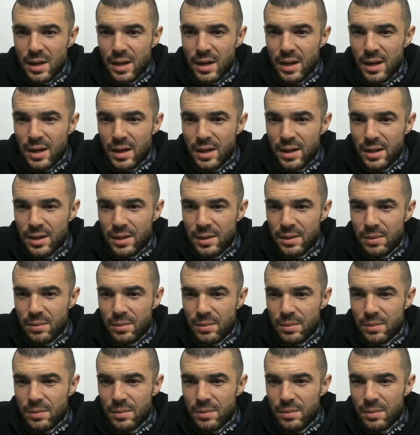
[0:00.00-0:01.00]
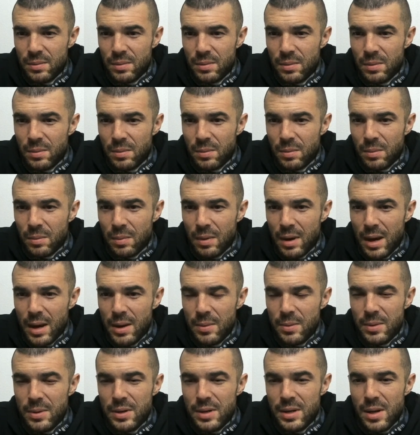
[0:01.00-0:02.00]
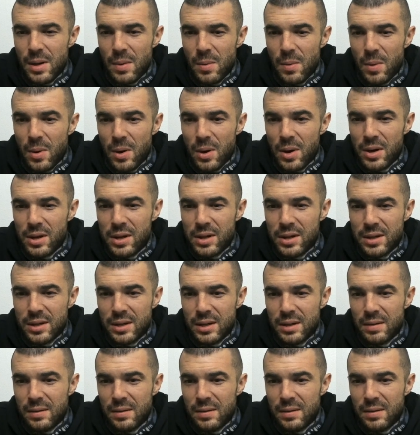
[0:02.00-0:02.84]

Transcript: Uh, why wouldn't it work?